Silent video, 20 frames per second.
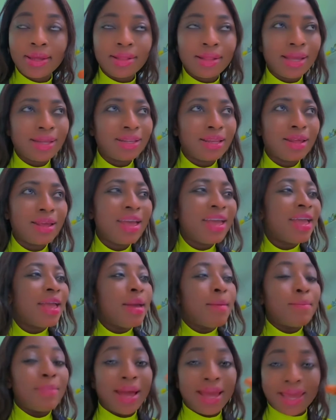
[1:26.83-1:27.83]
like
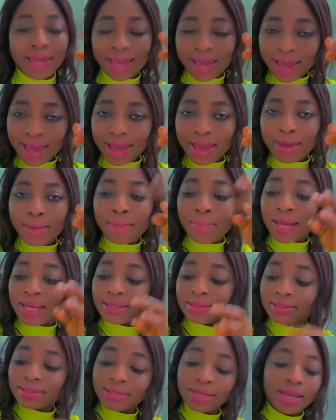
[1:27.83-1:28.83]
my hair, my
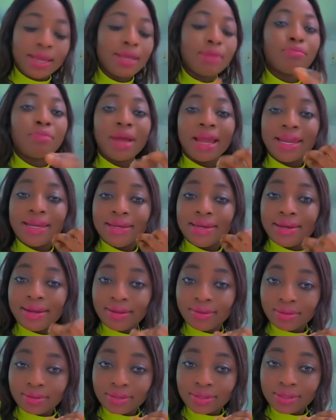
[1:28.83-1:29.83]
skin, my
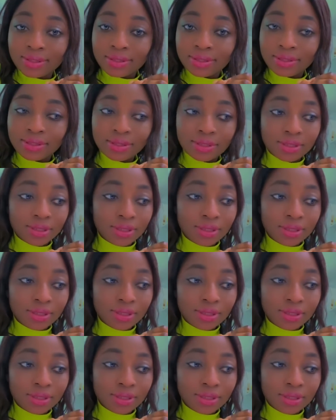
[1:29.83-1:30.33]
nails,